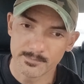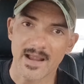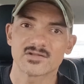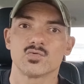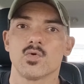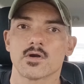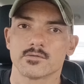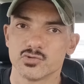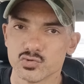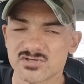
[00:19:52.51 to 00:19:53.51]
back to
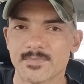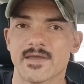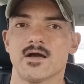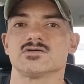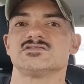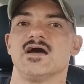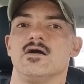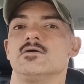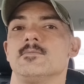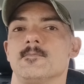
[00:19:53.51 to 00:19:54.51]
work, do something else
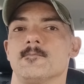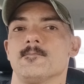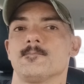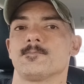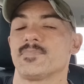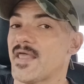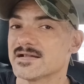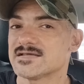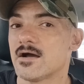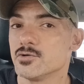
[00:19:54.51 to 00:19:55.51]
now.
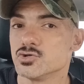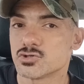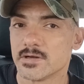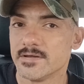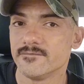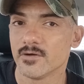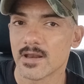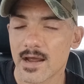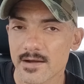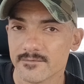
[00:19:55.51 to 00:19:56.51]
That's how you should live
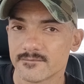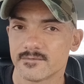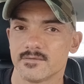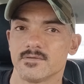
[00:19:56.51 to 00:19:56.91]
your life.